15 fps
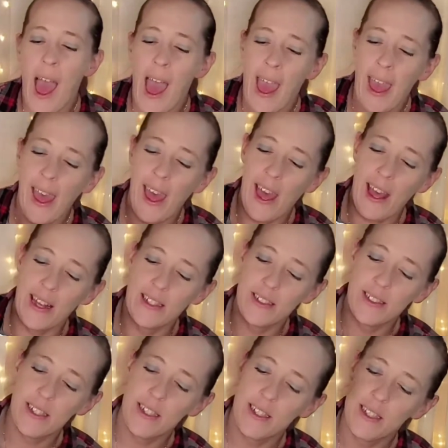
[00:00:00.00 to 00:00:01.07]

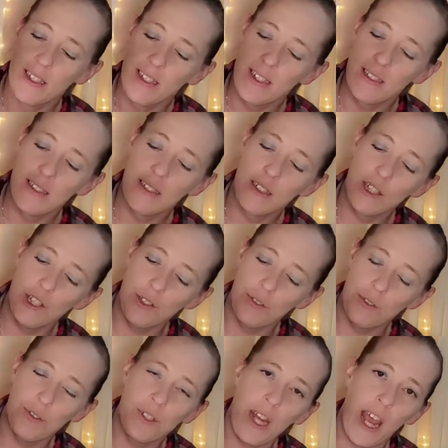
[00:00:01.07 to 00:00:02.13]
and
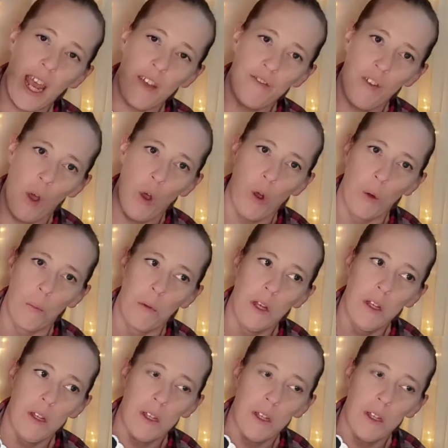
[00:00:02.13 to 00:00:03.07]
used a foam